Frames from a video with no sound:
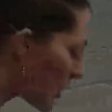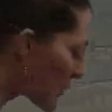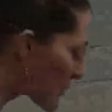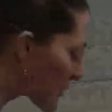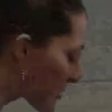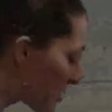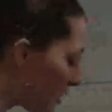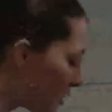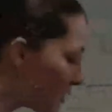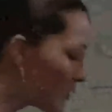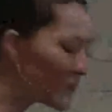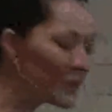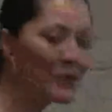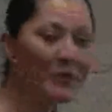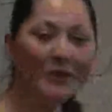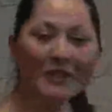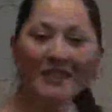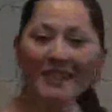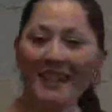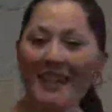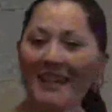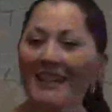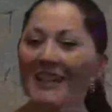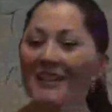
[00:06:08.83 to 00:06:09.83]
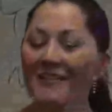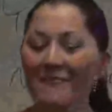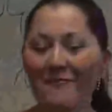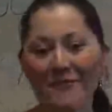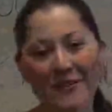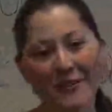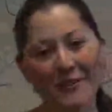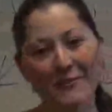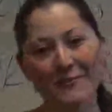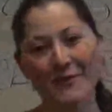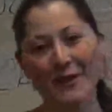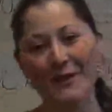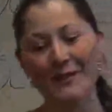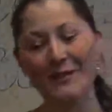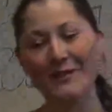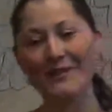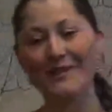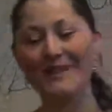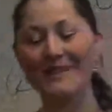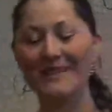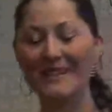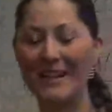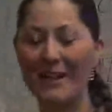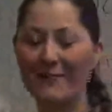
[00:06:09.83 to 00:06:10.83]
I'm told that you can get very much
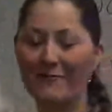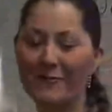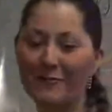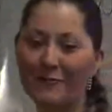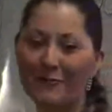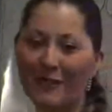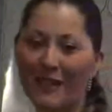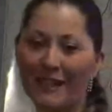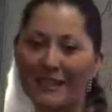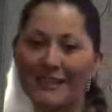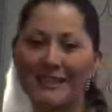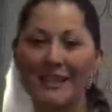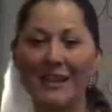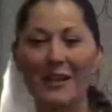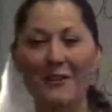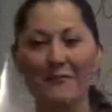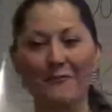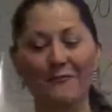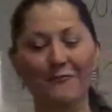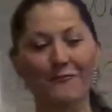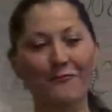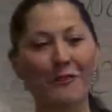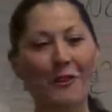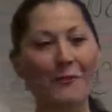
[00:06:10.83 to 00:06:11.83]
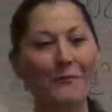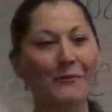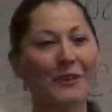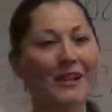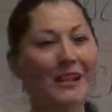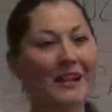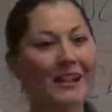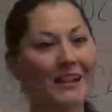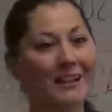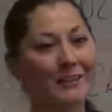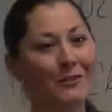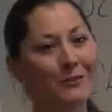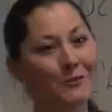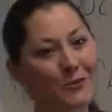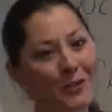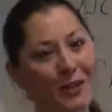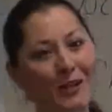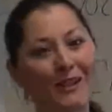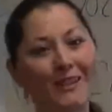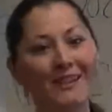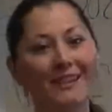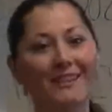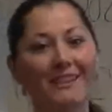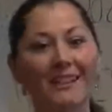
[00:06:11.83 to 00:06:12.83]
the same effects from
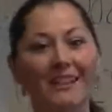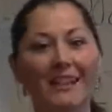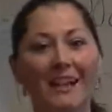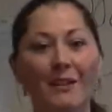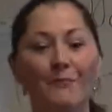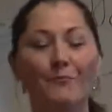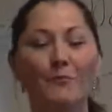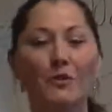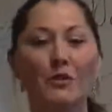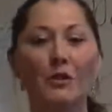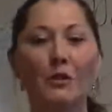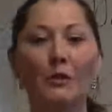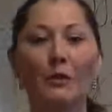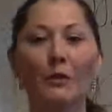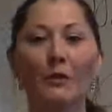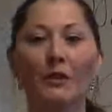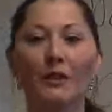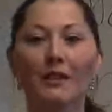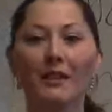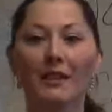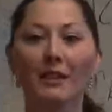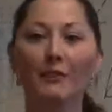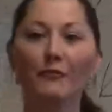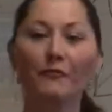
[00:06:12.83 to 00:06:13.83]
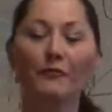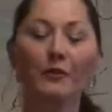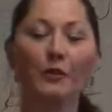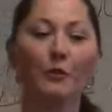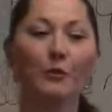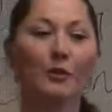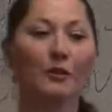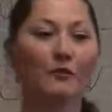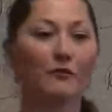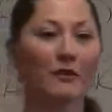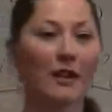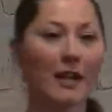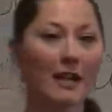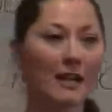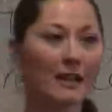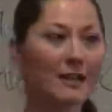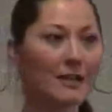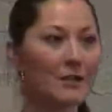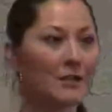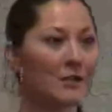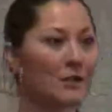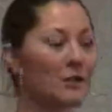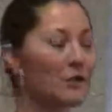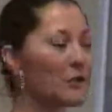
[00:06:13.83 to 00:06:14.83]
drugs, and I'm told that if you in fact
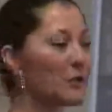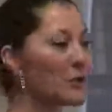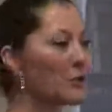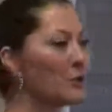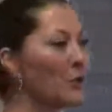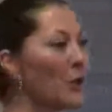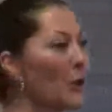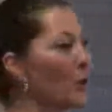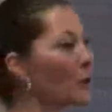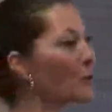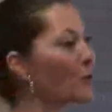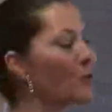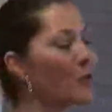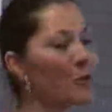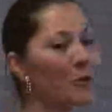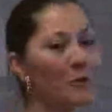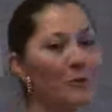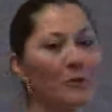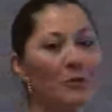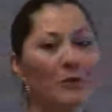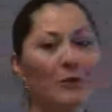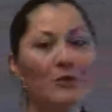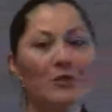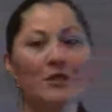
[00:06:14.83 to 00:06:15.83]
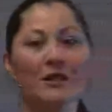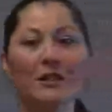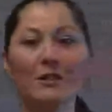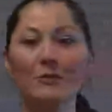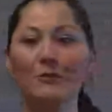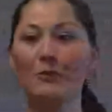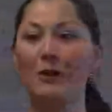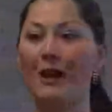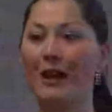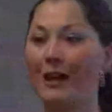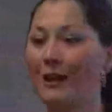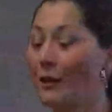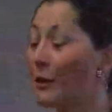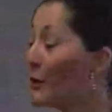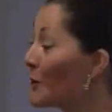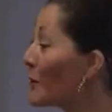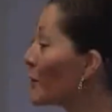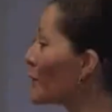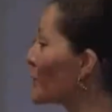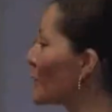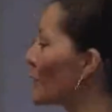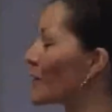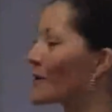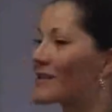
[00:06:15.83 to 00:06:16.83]
listen to rock music while
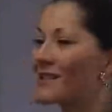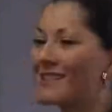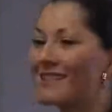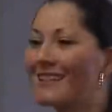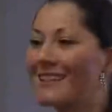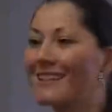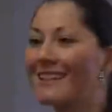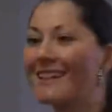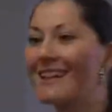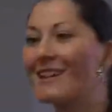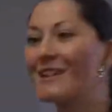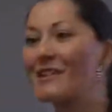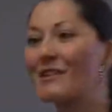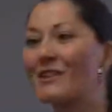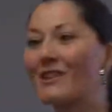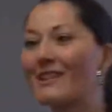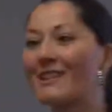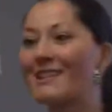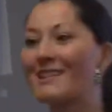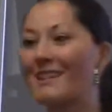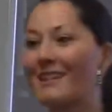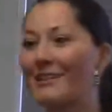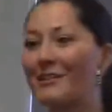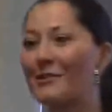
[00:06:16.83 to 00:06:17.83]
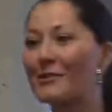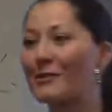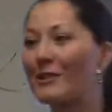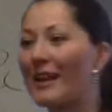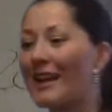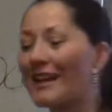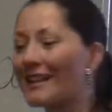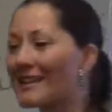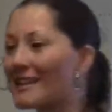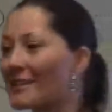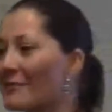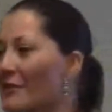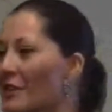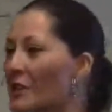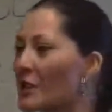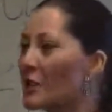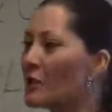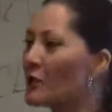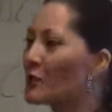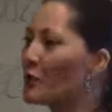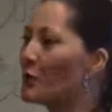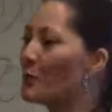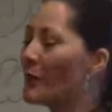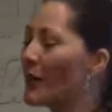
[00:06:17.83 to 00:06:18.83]
on drugs, engaging in sexual
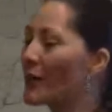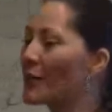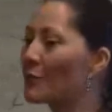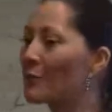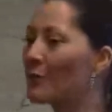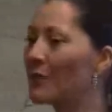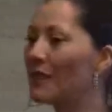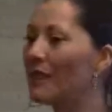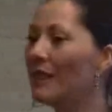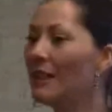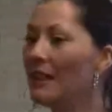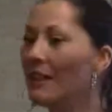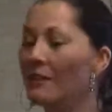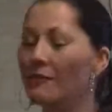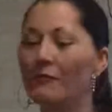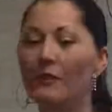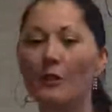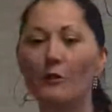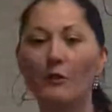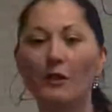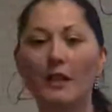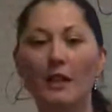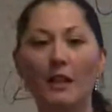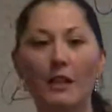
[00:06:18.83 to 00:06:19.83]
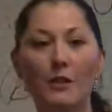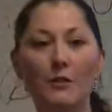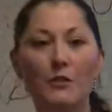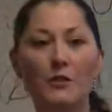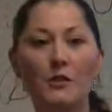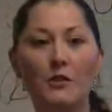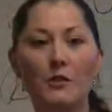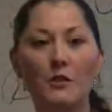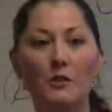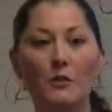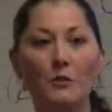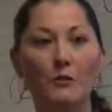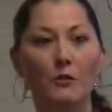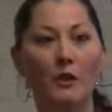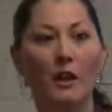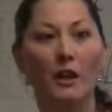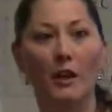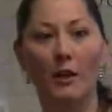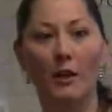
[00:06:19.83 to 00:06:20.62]
activities, you might be very close to